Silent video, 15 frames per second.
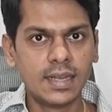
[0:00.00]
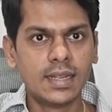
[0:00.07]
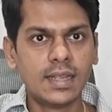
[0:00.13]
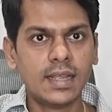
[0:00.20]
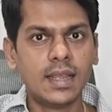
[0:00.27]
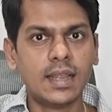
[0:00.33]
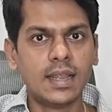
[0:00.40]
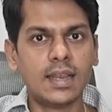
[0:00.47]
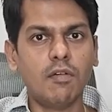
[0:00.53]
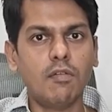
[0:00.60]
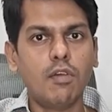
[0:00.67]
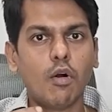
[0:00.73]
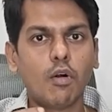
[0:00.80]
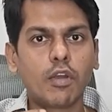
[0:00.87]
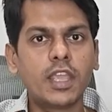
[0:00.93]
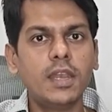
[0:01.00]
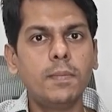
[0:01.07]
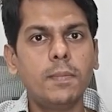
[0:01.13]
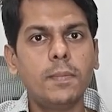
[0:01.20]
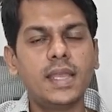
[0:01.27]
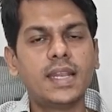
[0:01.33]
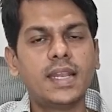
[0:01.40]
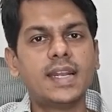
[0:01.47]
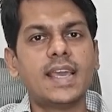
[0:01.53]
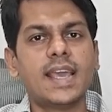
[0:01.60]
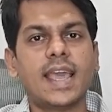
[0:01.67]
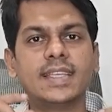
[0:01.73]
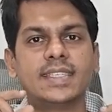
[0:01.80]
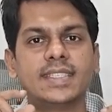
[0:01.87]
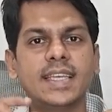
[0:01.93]
Now, lock-in period
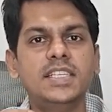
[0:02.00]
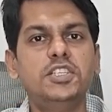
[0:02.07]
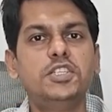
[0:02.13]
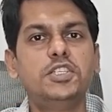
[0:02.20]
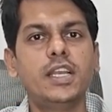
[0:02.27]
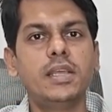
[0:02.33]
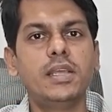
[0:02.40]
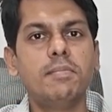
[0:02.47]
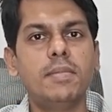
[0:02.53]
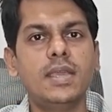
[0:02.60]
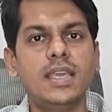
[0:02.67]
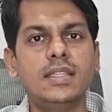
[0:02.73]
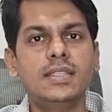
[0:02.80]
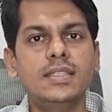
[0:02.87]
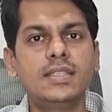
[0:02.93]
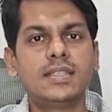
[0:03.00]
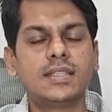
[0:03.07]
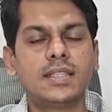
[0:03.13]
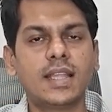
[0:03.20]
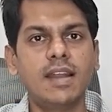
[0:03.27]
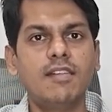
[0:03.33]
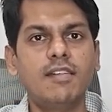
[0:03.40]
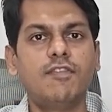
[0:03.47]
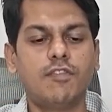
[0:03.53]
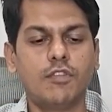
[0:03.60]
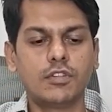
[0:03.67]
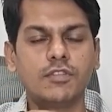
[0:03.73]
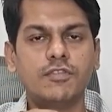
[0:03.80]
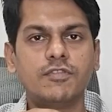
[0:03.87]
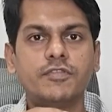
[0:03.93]
essentially means that for the
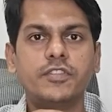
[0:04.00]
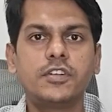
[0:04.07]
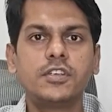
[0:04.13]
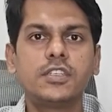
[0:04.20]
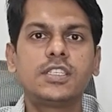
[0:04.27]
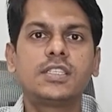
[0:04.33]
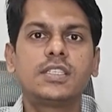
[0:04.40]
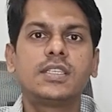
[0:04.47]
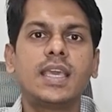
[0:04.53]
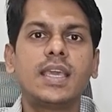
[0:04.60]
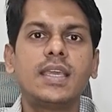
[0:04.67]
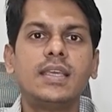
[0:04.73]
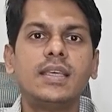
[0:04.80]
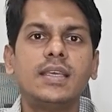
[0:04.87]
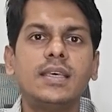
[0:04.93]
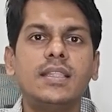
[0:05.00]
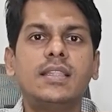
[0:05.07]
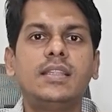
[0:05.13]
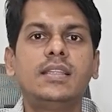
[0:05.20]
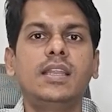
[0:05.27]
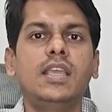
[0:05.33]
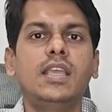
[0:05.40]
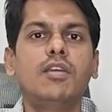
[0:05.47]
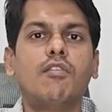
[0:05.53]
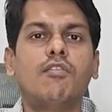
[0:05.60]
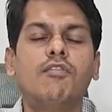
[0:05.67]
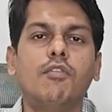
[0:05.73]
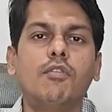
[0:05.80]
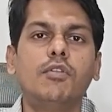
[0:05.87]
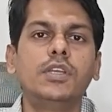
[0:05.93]
first, say, 3 or 4
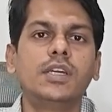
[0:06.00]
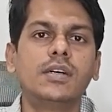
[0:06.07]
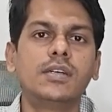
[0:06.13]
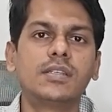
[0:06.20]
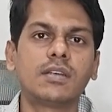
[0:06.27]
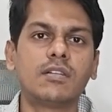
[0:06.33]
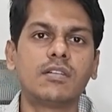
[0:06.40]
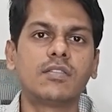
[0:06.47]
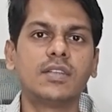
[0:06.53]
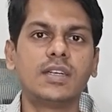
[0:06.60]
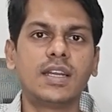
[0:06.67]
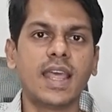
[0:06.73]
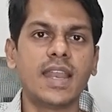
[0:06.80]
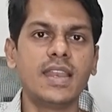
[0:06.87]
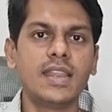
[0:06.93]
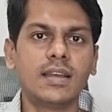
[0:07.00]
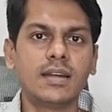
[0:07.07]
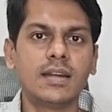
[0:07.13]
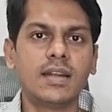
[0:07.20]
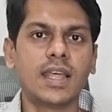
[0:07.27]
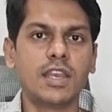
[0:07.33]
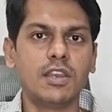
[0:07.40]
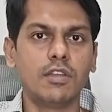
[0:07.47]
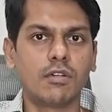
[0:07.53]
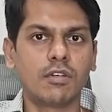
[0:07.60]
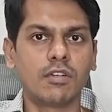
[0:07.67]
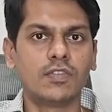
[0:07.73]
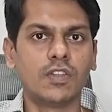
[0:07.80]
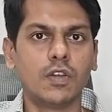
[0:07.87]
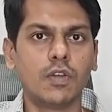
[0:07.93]
years out of the 10-year tenure of the
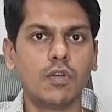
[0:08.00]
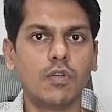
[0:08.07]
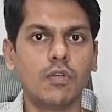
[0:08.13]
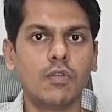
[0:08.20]
loan,